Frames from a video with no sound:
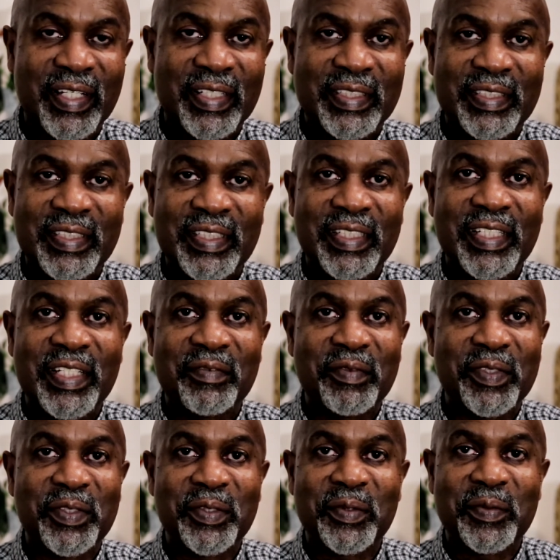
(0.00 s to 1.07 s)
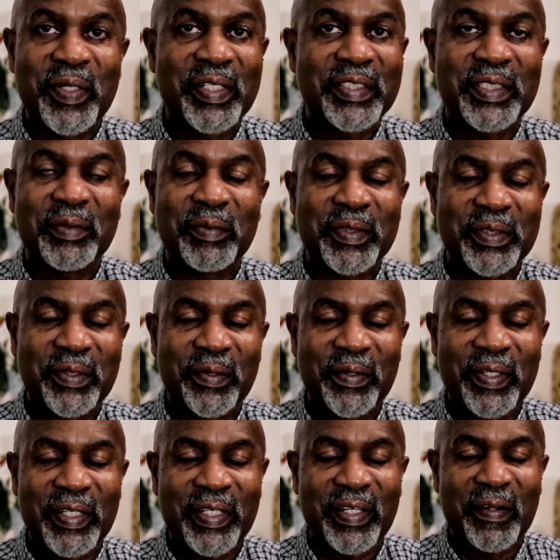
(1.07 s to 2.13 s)
She didn't even know where she was
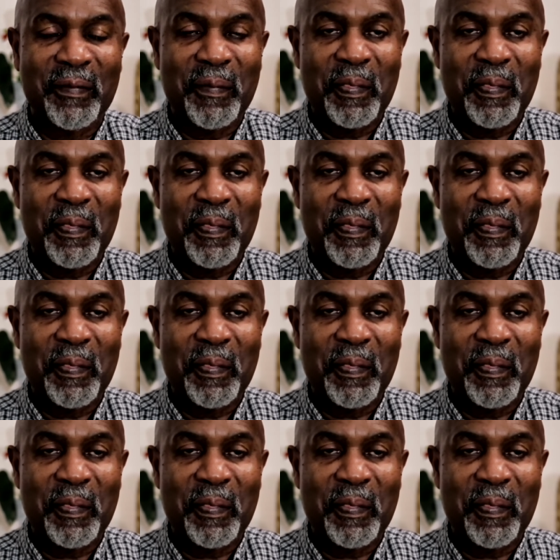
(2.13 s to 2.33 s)
going.